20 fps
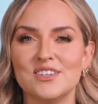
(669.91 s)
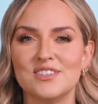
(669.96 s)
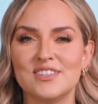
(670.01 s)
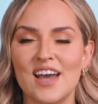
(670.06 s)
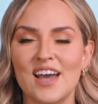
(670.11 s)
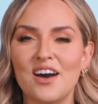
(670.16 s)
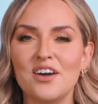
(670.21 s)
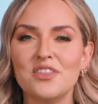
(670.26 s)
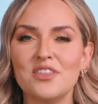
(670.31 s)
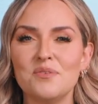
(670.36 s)

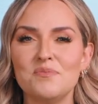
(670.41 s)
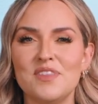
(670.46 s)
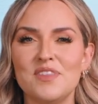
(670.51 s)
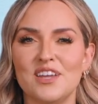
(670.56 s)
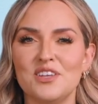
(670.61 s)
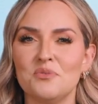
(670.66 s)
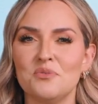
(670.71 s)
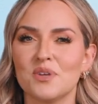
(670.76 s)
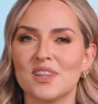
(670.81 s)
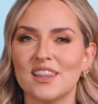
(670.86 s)
Tell them
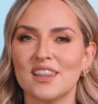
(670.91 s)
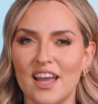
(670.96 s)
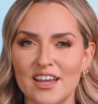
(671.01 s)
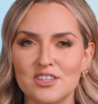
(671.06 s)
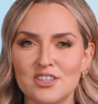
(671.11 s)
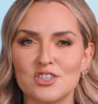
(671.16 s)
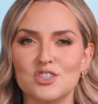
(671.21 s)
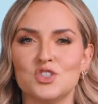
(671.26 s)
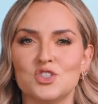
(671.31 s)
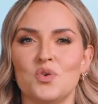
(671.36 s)
that you would
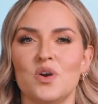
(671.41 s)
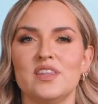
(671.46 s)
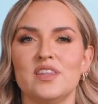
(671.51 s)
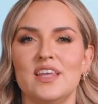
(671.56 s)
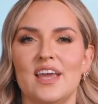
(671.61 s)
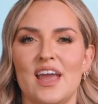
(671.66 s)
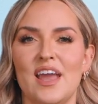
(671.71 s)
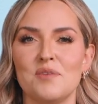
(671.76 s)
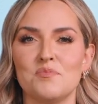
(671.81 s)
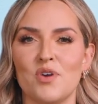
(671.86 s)
like to join
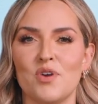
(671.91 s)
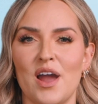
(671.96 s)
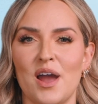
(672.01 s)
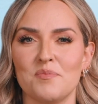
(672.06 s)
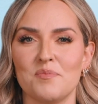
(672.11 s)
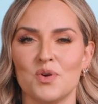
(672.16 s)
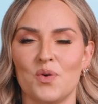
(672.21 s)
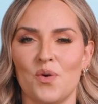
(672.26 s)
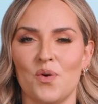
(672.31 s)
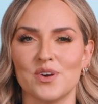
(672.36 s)
the
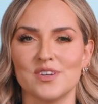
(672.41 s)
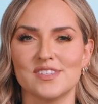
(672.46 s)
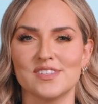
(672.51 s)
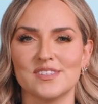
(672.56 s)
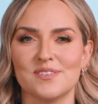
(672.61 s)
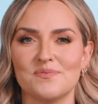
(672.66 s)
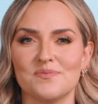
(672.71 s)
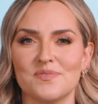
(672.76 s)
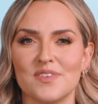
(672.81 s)
Abraham Accords.